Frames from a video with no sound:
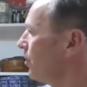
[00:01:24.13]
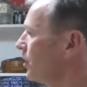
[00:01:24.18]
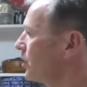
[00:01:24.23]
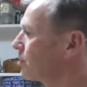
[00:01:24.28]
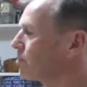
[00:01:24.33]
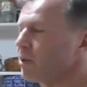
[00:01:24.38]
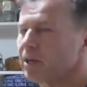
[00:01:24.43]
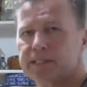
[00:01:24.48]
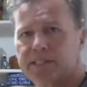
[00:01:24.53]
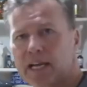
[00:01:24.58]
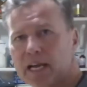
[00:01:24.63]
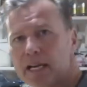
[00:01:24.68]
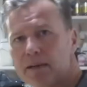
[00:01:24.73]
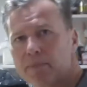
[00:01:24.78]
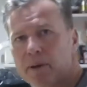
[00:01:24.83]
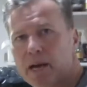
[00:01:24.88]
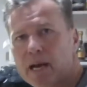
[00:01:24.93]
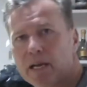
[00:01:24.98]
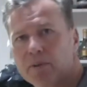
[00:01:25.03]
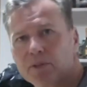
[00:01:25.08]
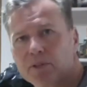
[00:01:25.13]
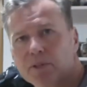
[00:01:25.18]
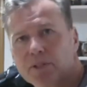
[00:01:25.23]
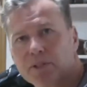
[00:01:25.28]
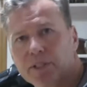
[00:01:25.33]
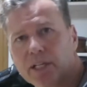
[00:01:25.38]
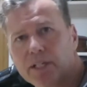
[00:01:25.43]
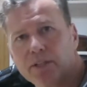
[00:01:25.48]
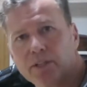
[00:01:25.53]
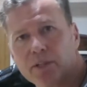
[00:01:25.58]
This is my day bag, which I'll
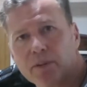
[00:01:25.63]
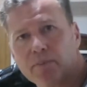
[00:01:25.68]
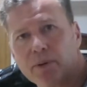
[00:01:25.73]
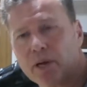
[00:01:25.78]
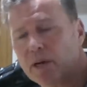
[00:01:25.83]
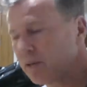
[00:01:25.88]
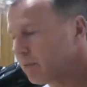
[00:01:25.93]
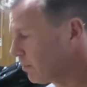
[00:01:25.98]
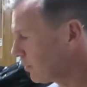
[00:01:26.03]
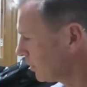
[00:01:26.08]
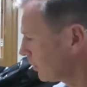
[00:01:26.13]
take to the boat.